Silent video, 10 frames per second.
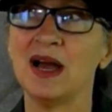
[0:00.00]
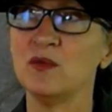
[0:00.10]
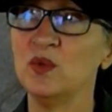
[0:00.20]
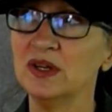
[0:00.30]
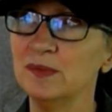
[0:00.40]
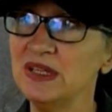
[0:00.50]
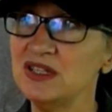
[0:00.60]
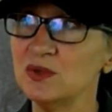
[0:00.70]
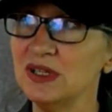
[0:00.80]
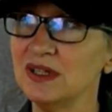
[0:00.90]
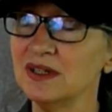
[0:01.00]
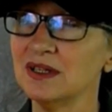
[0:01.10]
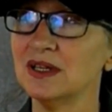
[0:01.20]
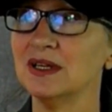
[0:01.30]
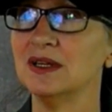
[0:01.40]
I will be doing
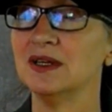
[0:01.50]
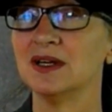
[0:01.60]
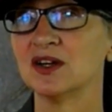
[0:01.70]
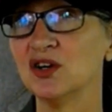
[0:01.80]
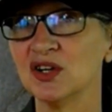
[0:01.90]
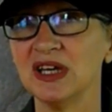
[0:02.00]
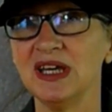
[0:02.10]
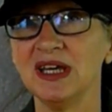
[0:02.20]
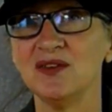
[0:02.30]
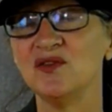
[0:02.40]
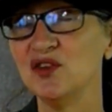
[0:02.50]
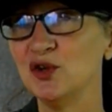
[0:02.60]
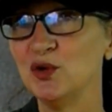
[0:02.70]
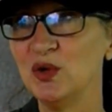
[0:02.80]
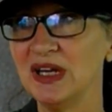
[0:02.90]
cooking and
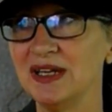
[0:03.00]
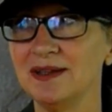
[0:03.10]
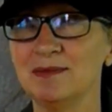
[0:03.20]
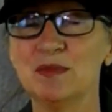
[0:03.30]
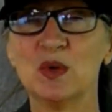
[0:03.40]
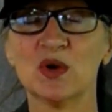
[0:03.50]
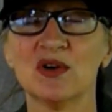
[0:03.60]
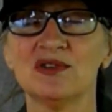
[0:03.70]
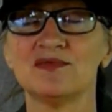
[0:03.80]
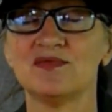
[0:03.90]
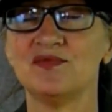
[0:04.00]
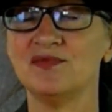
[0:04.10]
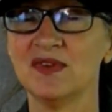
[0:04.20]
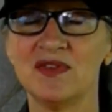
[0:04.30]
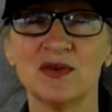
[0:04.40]
food and more
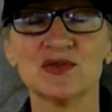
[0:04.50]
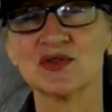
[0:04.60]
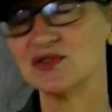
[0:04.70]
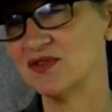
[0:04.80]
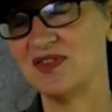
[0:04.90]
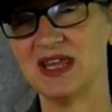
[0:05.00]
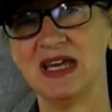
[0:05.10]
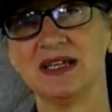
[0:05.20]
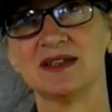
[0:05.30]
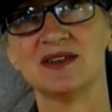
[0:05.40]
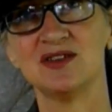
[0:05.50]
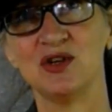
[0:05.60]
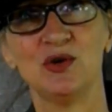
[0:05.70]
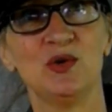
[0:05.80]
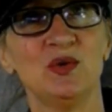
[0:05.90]
of those sorts of things
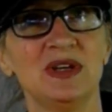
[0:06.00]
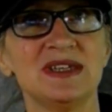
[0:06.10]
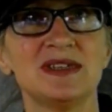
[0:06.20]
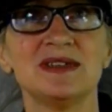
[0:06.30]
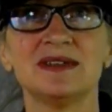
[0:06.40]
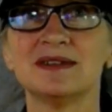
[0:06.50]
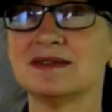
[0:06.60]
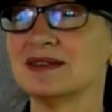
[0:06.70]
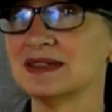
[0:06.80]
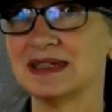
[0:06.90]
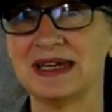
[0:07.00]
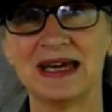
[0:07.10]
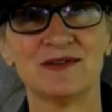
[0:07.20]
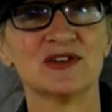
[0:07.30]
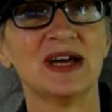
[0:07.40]
soon, as like
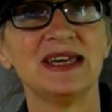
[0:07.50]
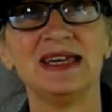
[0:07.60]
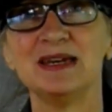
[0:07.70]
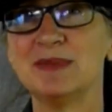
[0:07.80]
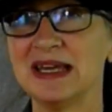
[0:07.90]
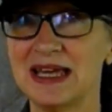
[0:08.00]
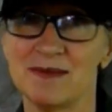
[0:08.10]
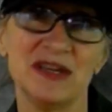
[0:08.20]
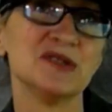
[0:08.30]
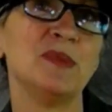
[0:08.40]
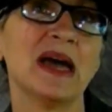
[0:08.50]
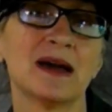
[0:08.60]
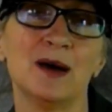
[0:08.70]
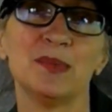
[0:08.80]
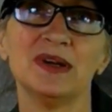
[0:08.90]
after I can get my cabinets
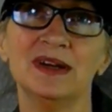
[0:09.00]
back up